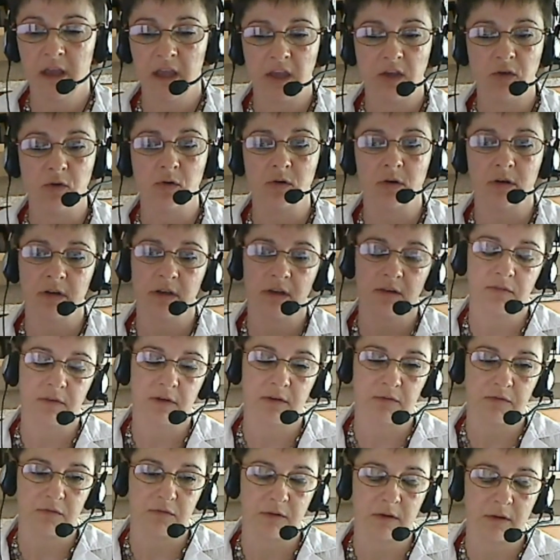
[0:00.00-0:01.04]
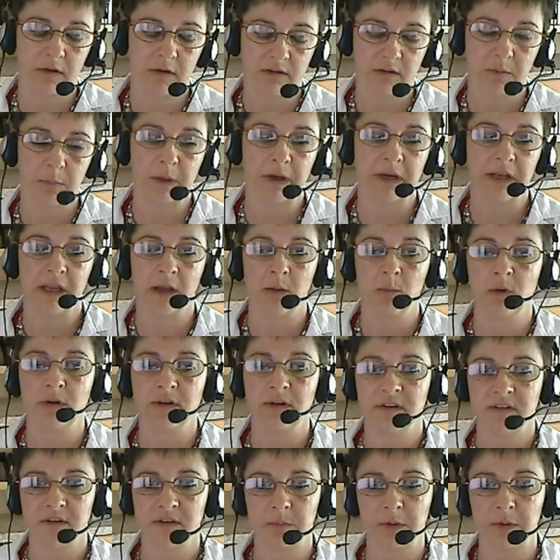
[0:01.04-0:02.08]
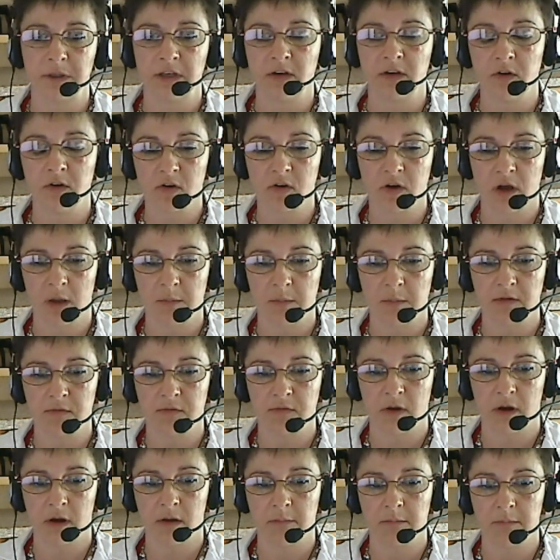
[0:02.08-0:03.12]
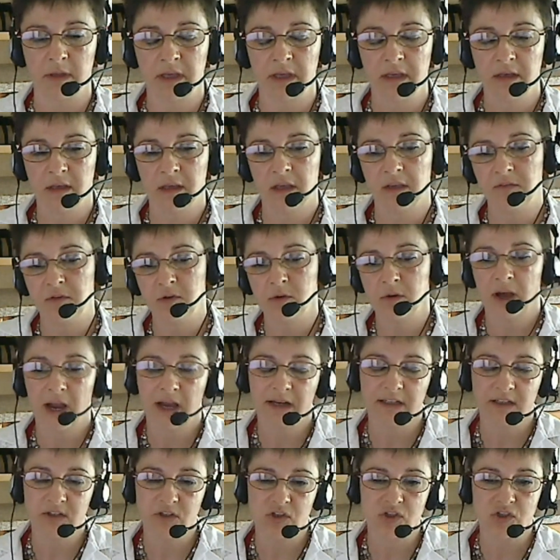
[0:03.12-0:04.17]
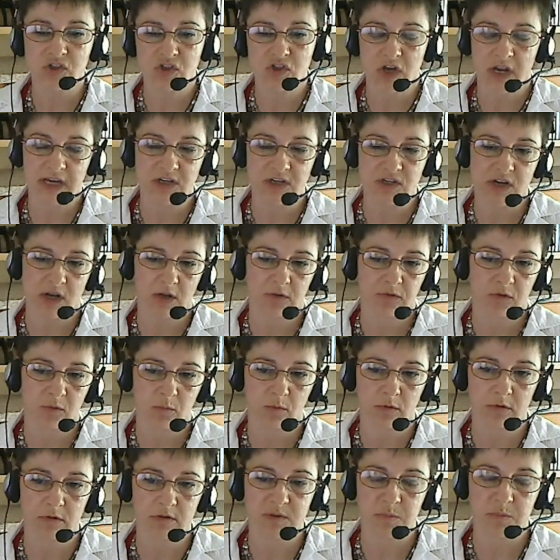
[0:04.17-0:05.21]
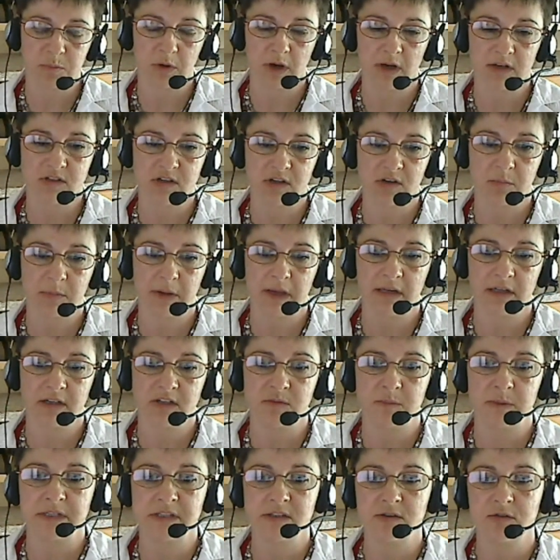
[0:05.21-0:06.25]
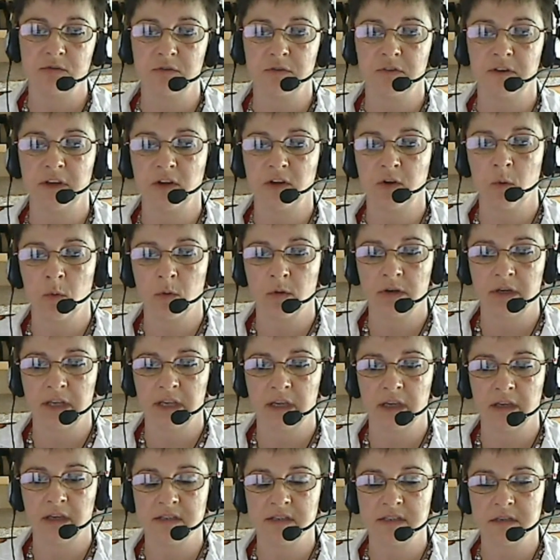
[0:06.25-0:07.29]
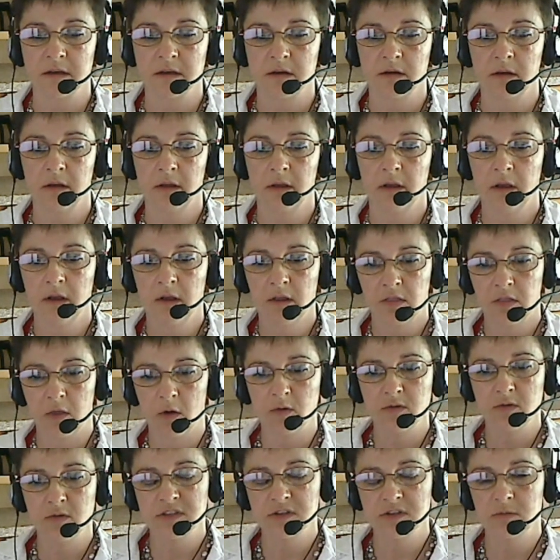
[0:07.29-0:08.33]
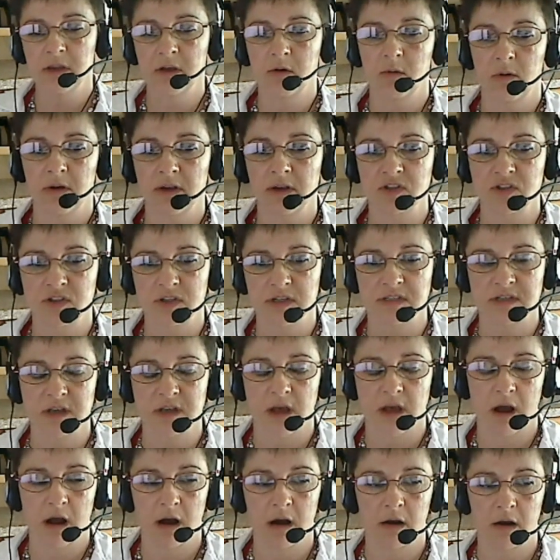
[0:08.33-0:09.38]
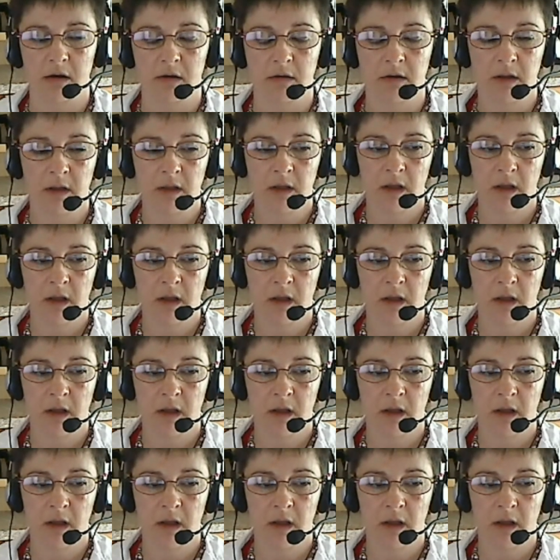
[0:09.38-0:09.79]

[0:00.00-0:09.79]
You could, if depending on what discipline you're coming from, if you kind of just change out the words project management to fit your needs, those 3 questions are